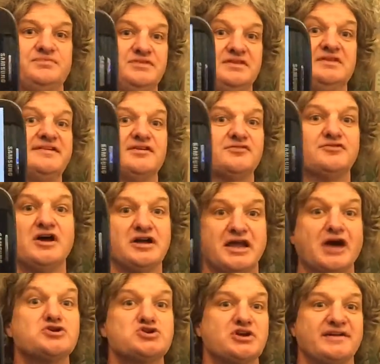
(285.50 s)
sort of
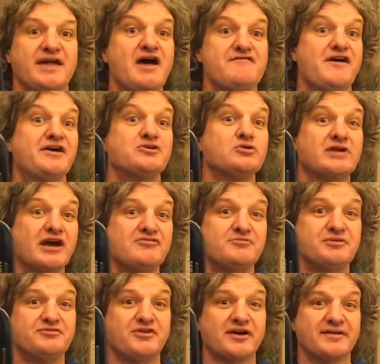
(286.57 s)
country's federal
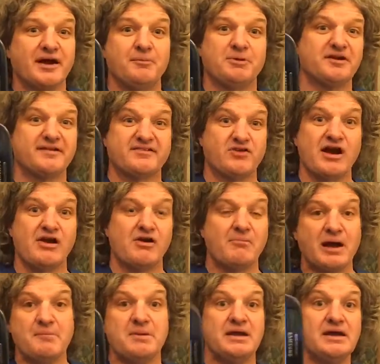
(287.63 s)
government. For example, in Australia, it
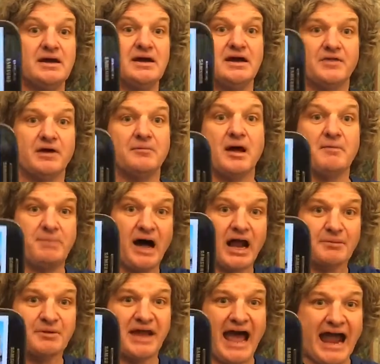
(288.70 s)
might be the
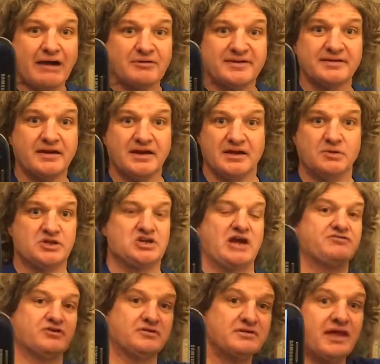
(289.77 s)
Parliament House,
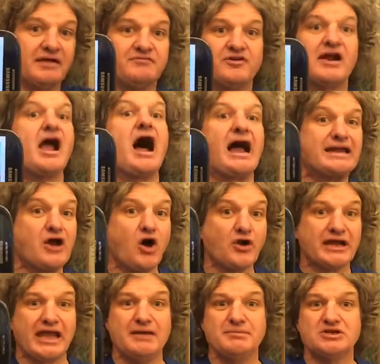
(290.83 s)
whichever, a very iconic
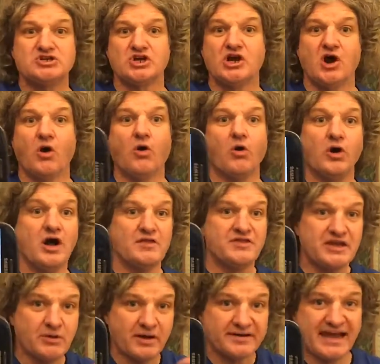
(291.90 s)
image, or the
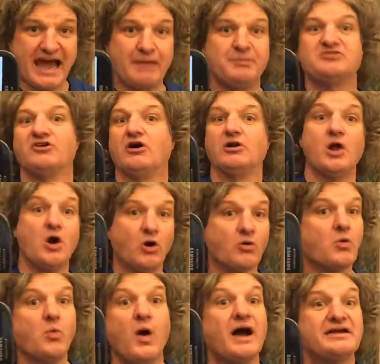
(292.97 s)
US Capitol, or the
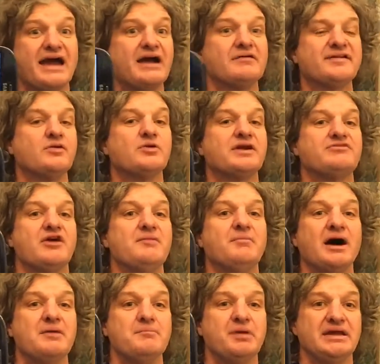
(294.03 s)
White House, or whatever it
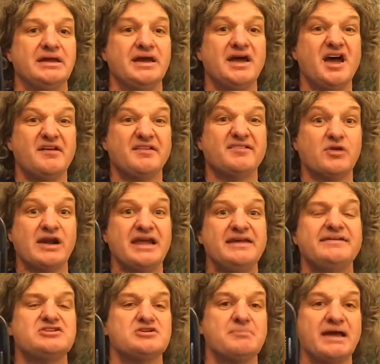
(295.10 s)
might be. So it's really easy
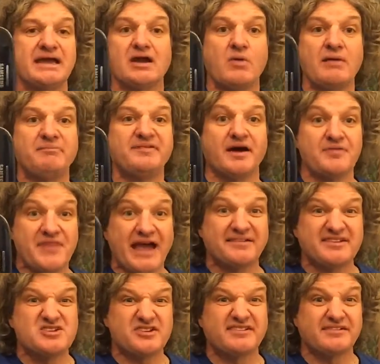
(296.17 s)
to make a website. That's
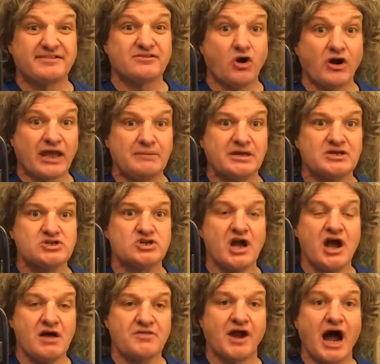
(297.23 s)
just a stock image
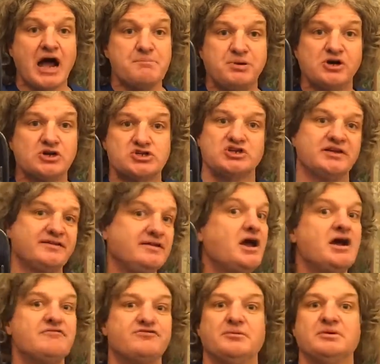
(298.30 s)
that I purchased
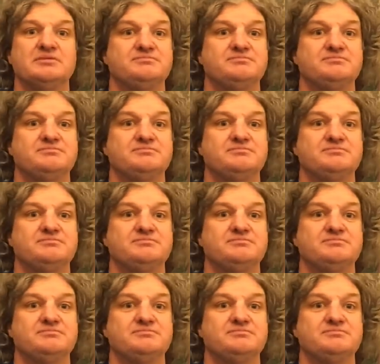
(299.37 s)
from